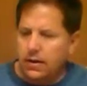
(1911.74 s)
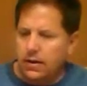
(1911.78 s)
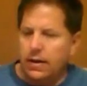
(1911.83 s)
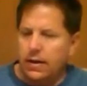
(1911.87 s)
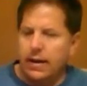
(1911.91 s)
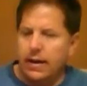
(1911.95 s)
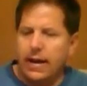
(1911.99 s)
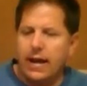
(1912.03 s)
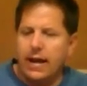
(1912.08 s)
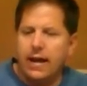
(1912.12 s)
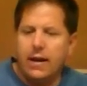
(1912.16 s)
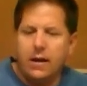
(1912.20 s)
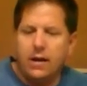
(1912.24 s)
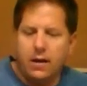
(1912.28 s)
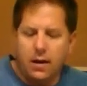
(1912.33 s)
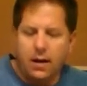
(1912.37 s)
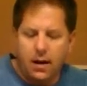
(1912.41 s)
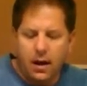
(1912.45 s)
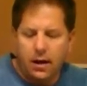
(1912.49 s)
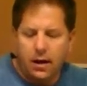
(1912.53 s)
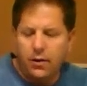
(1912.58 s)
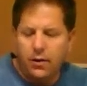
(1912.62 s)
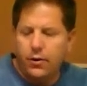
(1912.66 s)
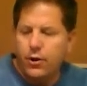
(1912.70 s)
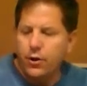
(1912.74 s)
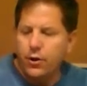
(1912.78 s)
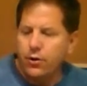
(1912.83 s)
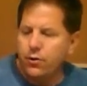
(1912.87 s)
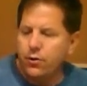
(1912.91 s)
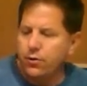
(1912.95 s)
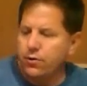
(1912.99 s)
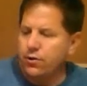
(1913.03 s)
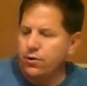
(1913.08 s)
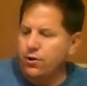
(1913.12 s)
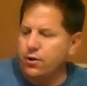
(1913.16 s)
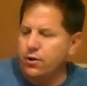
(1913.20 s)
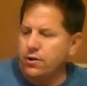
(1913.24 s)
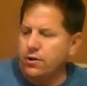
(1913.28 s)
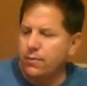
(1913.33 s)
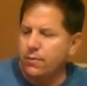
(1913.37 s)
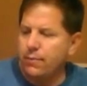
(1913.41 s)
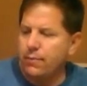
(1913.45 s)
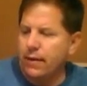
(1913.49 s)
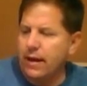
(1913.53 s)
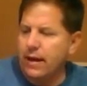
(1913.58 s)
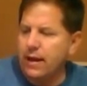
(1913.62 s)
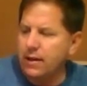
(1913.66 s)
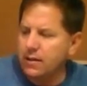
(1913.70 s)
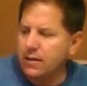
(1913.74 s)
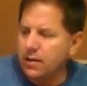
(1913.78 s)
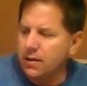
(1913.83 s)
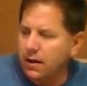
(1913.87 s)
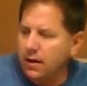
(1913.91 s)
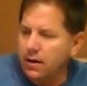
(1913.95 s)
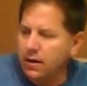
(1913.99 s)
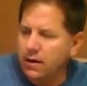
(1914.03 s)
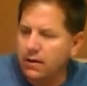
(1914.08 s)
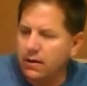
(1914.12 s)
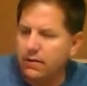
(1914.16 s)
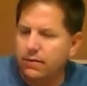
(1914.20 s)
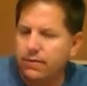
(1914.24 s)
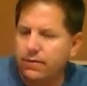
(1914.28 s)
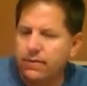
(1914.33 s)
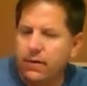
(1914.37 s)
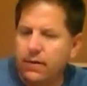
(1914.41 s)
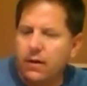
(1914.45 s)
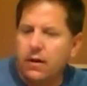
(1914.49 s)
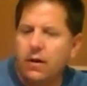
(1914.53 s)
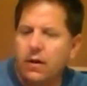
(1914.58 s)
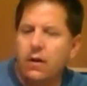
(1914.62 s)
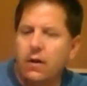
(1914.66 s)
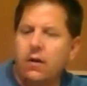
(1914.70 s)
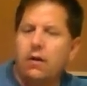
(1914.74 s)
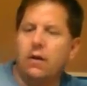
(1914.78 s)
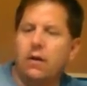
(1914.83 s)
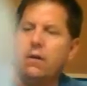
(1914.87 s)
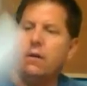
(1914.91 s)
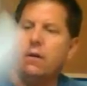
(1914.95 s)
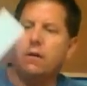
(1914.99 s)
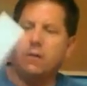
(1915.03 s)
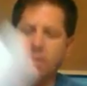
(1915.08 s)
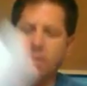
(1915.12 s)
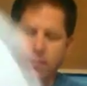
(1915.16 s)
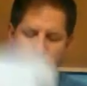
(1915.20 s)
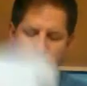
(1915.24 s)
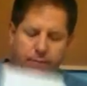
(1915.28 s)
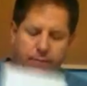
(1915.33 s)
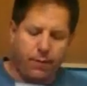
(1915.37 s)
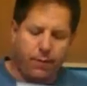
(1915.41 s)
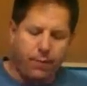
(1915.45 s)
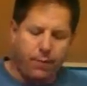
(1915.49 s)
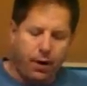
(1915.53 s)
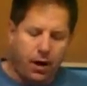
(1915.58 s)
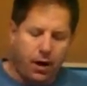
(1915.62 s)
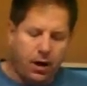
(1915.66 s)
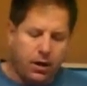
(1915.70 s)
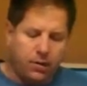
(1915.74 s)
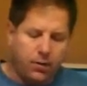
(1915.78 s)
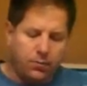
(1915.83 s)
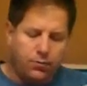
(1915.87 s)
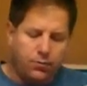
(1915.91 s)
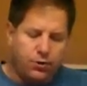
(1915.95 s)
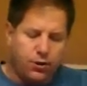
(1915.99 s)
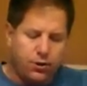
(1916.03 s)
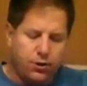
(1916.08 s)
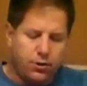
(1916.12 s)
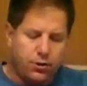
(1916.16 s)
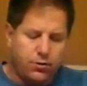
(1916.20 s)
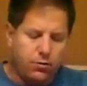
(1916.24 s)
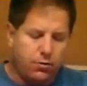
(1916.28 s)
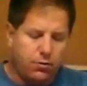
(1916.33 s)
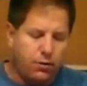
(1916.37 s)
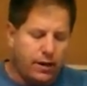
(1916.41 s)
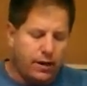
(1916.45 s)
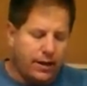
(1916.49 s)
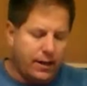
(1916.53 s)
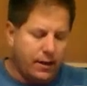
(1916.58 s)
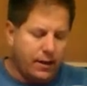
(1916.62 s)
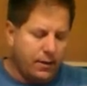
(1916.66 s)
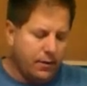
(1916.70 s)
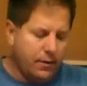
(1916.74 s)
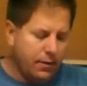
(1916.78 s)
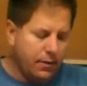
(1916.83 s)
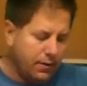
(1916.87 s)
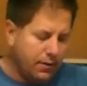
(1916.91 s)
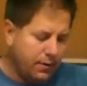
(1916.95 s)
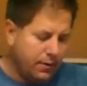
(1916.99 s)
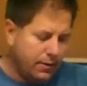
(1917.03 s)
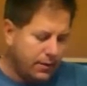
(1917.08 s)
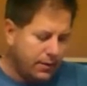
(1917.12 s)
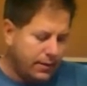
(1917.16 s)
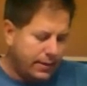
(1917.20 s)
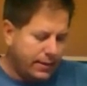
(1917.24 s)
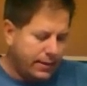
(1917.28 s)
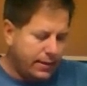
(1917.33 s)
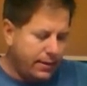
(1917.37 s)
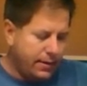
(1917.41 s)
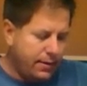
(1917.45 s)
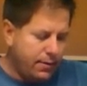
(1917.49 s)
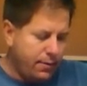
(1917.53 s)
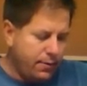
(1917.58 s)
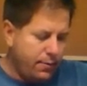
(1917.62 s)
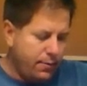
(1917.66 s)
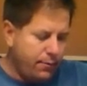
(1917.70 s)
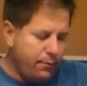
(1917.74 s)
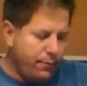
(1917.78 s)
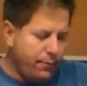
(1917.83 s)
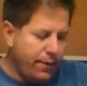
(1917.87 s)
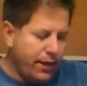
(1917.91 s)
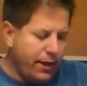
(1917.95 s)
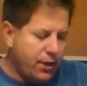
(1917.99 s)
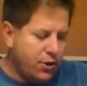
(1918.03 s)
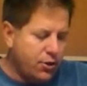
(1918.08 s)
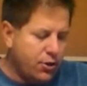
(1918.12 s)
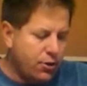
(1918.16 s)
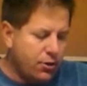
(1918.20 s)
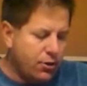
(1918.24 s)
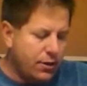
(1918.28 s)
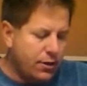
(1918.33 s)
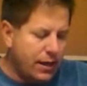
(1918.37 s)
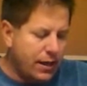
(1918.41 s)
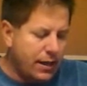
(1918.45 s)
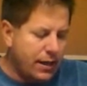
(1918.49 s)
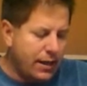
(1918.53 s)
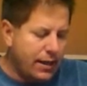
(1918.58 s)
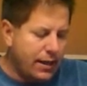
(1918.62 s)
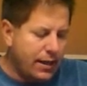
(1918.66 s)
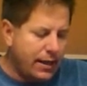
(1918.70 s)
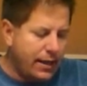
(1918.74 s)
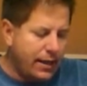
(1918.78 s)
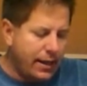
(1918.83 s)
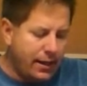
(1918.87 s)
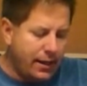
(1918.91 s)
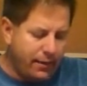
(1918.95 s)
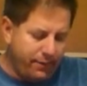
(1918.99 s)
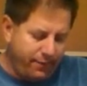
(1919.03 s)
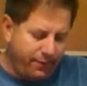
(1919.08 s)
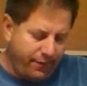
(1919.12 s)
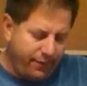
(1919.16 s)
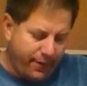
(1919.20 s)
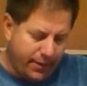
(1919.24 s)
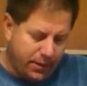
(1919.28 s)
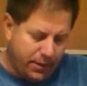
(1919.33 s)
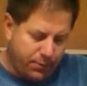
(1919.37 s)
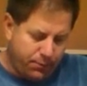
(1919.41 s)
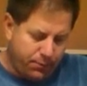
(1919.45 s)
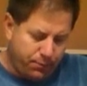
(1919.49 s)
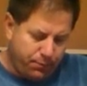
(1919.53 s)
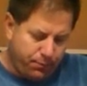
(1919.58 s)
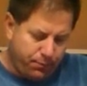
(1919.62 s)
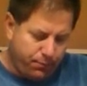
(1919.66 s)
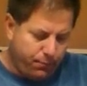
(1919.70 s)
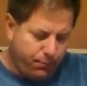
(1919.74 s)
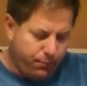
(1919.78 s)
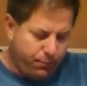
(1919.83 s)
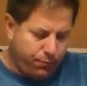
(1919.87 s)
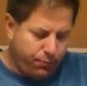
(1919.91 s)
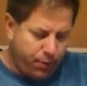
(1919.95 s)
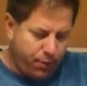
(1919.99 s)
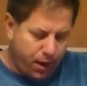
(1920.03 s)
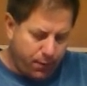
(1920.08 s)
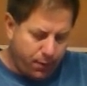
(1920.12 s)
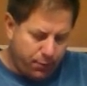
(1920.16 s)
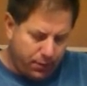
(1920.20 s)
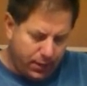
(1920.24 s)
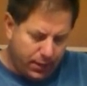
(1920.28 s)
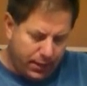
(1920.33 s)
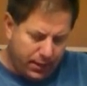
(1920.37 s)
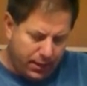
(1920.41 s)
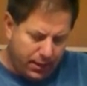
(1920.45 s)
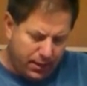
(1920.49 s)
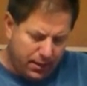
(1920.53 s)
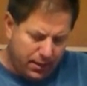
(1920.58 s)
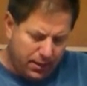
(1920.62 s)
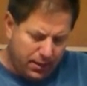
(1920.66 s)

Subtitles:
Again, I'll use just a piece of my bottom just so I can make sure that it fits properly.